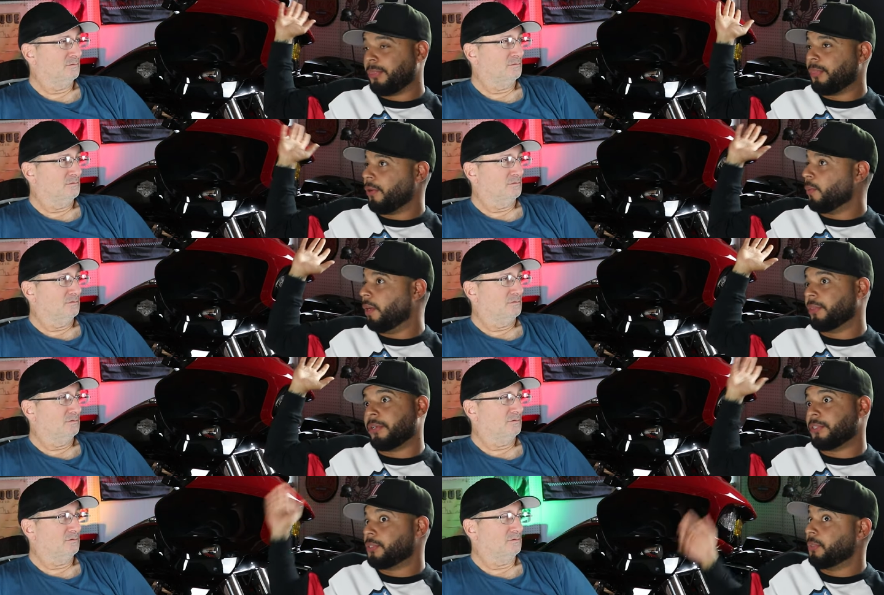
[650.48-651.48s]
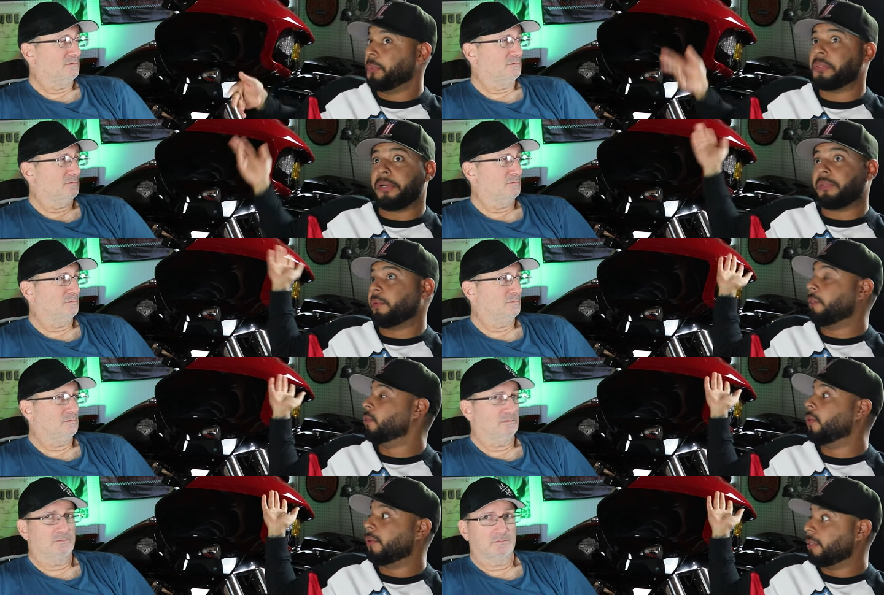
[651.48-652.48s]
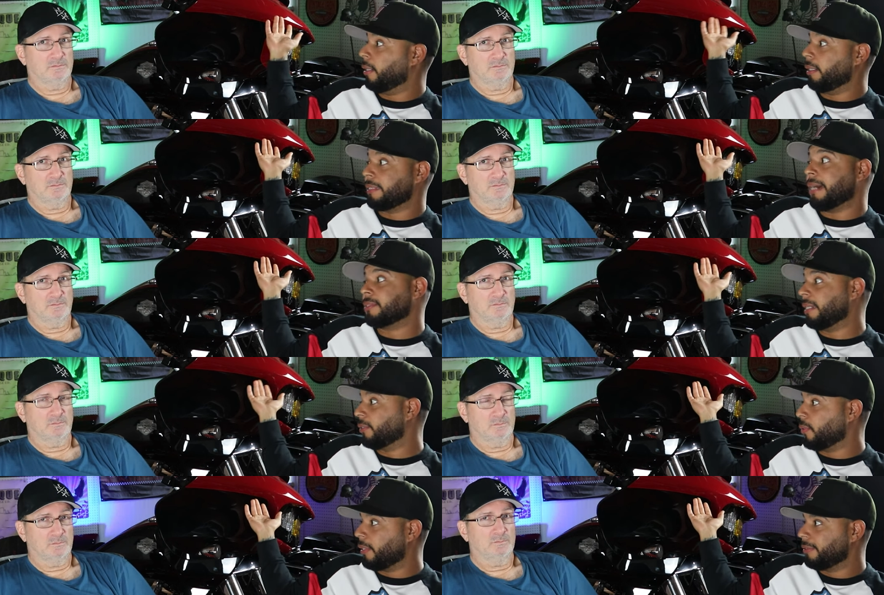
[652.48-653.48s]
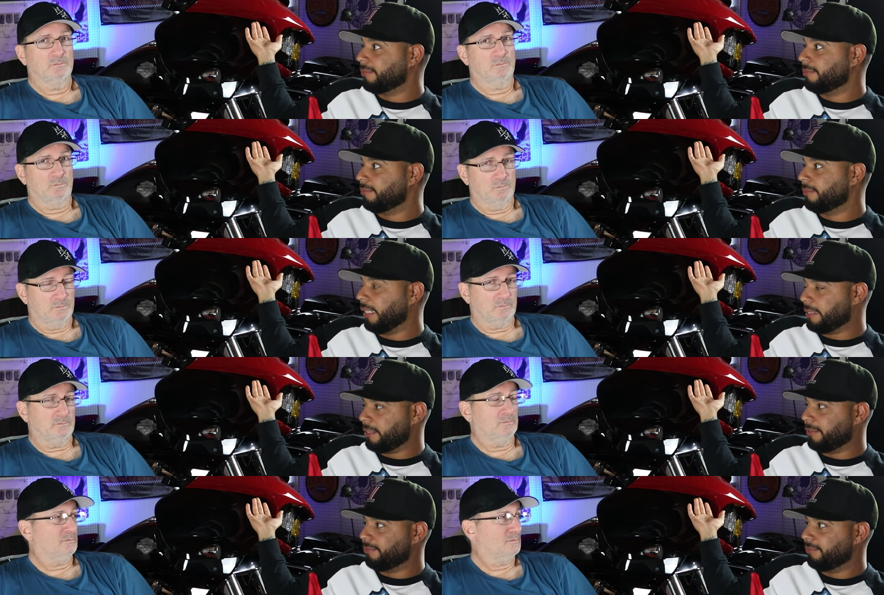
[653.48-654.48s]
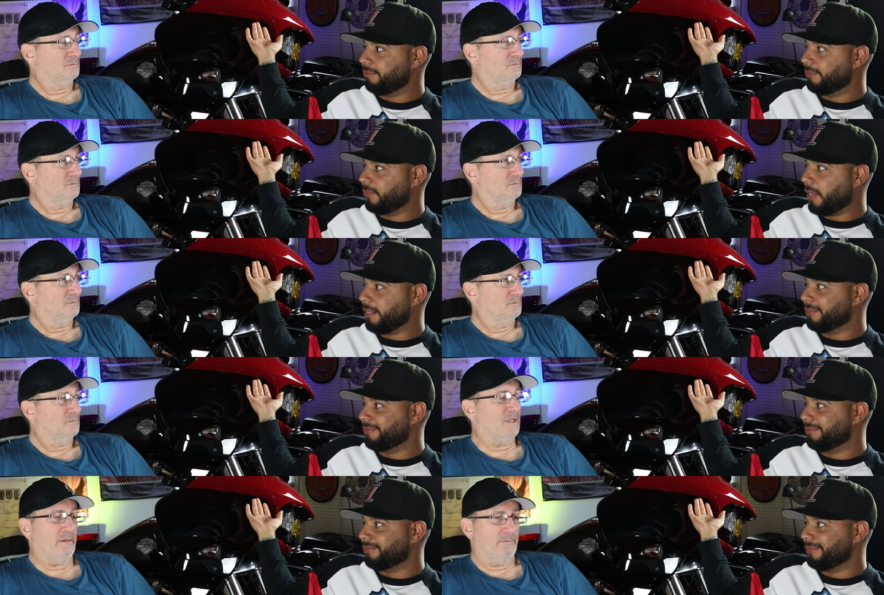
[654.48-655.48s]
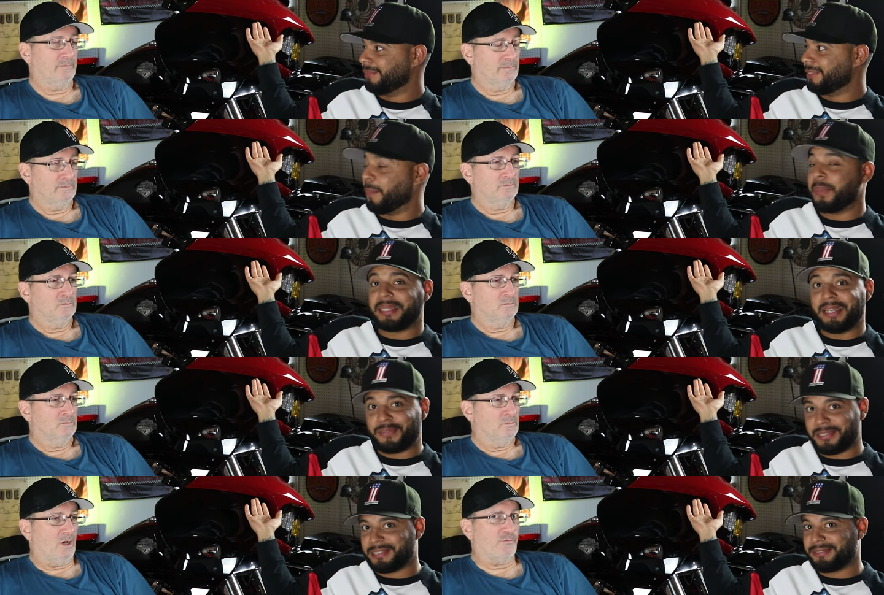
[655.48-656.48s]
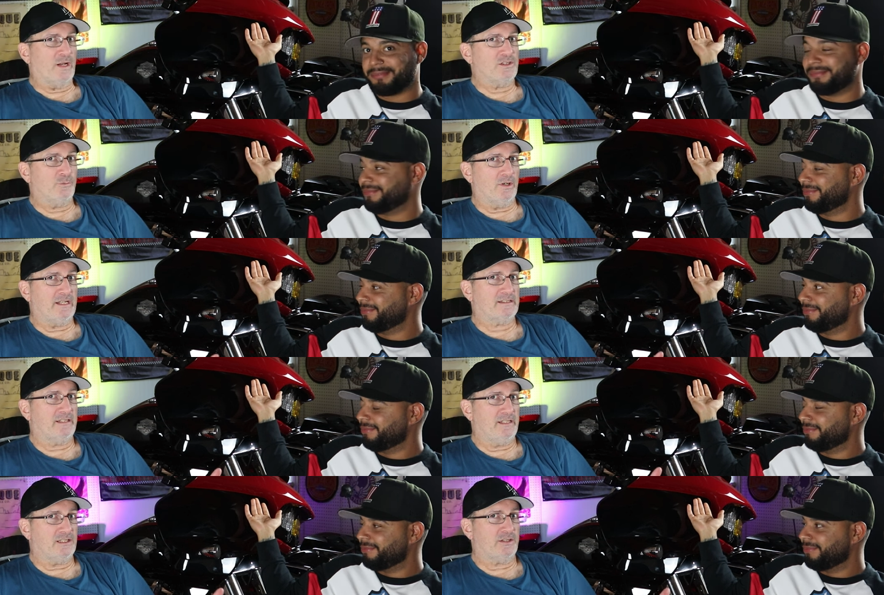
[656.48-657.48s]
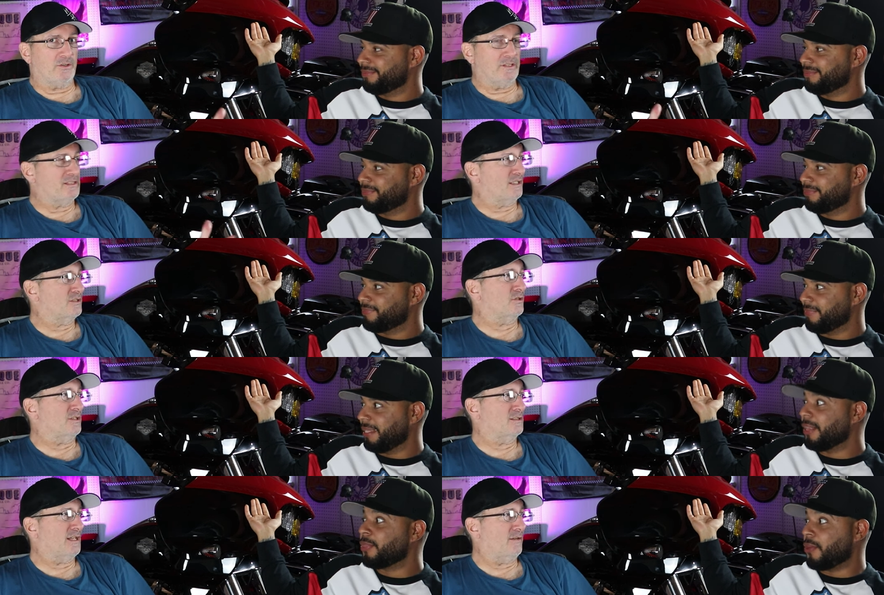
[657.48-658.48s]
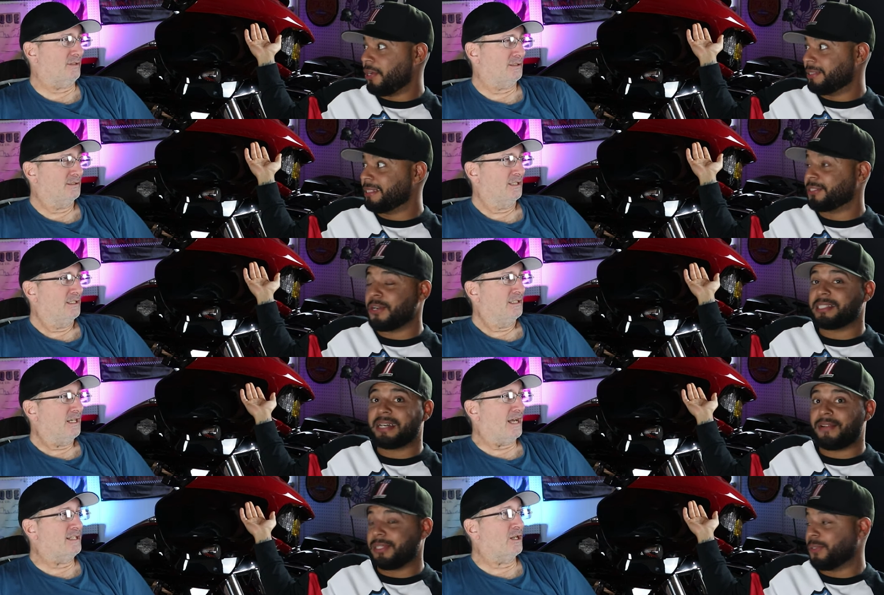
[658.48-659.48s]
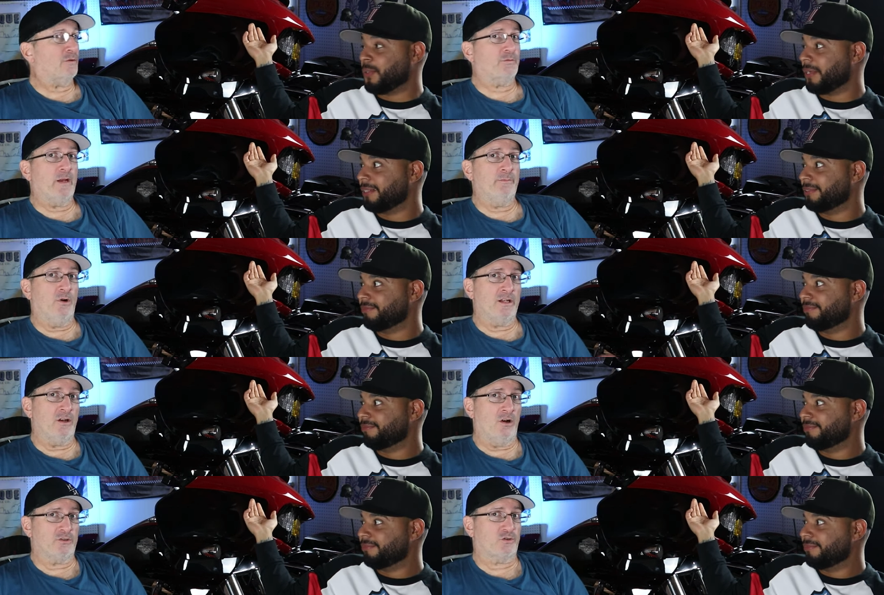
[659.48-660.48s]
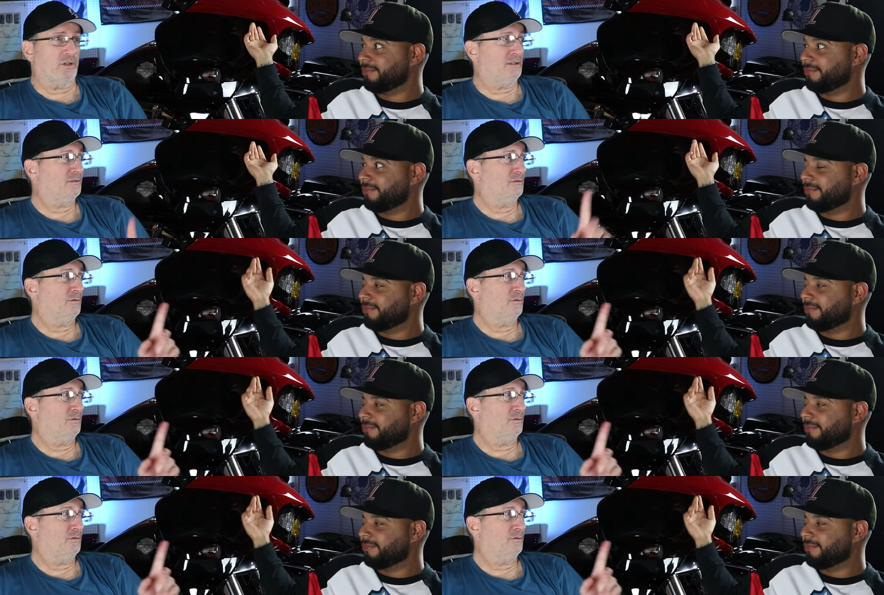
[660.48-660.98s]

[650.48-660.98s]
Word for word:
Speaker 1: 31, 32, 33 door uh, thousand out the door, easily. Mm-hmm. Right.
Speaker 2: Yep. It's a big difference. Our friends who bought STs 36, 37. 36, 37. And then our friend bought an Ultra